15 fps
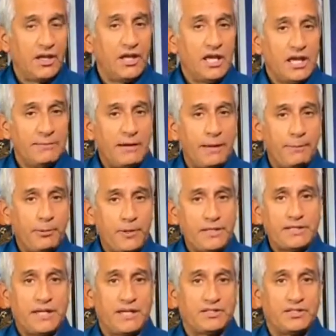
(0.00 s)
And by
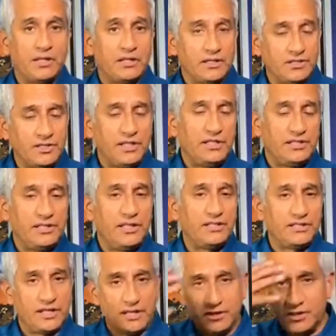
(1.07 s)
pre-testing, the CDC
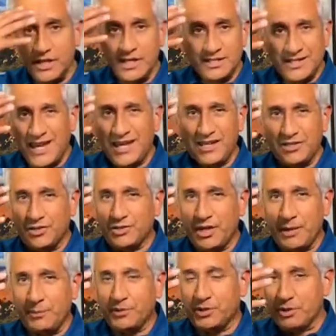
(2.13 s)
says taking your
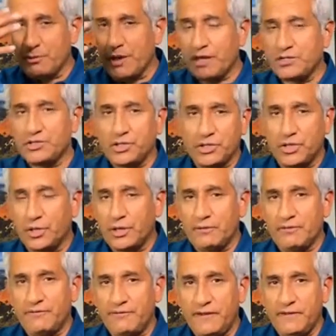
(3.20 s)
temperature, making sure you don't have
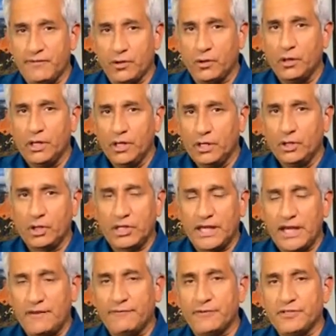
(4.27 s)
a fever, looking
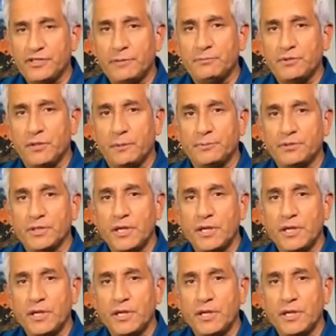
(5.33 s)
out for symptoms.